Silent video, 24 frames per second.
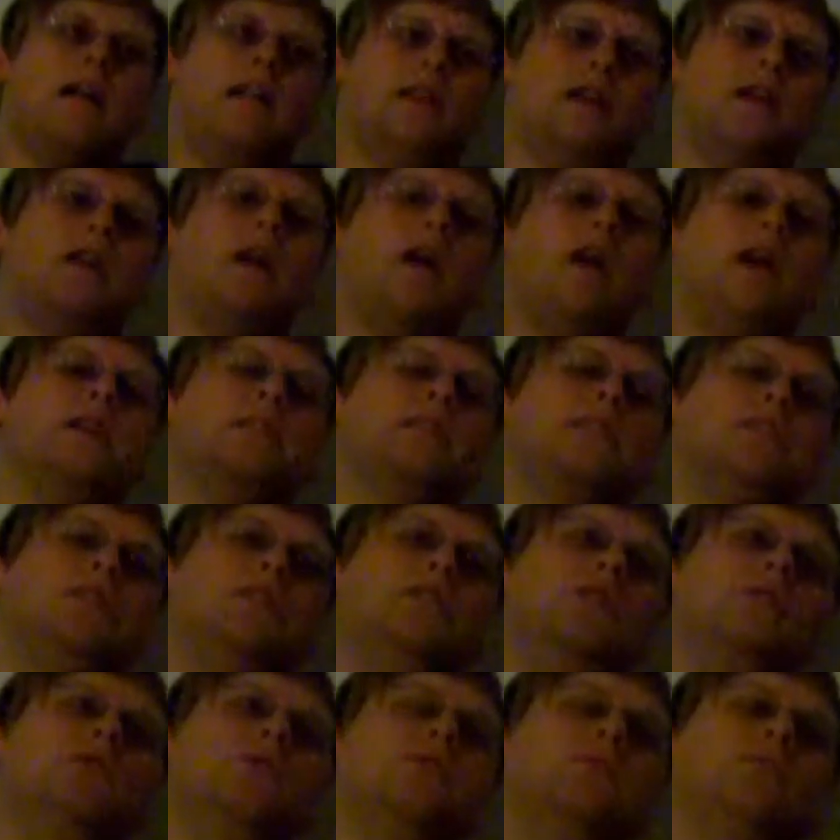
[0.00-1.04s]
And the
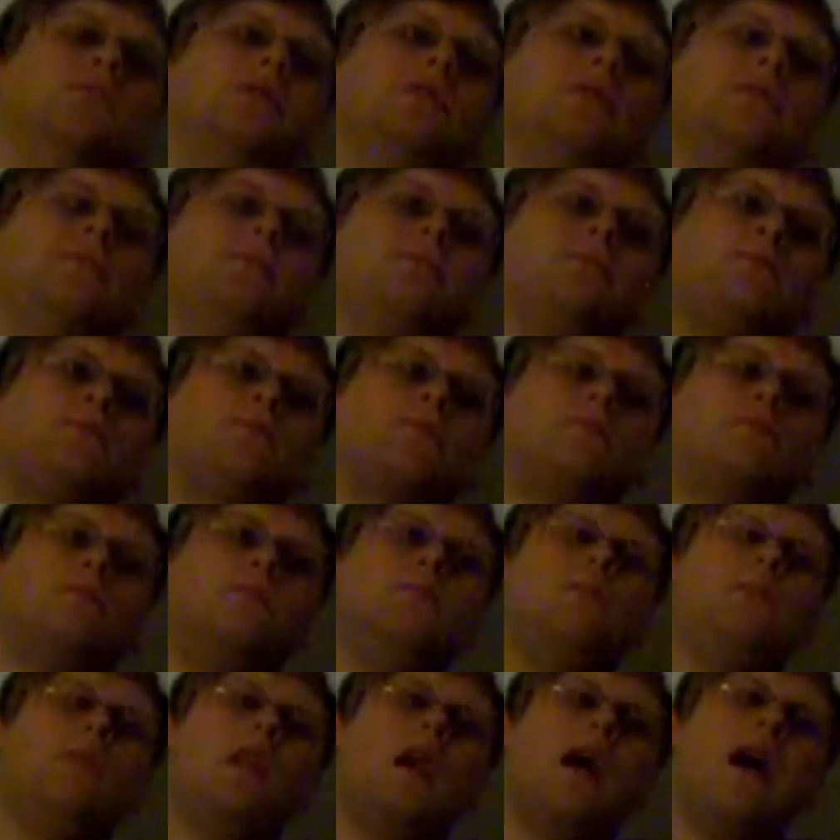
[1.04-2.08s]
costumes,
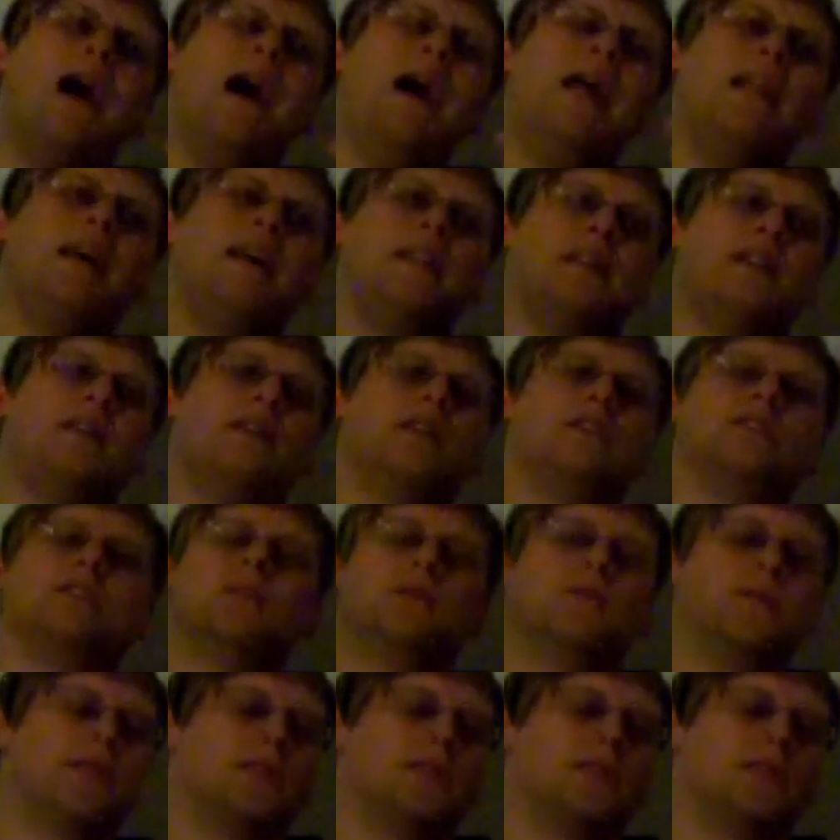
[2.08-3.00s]
I like the costumes,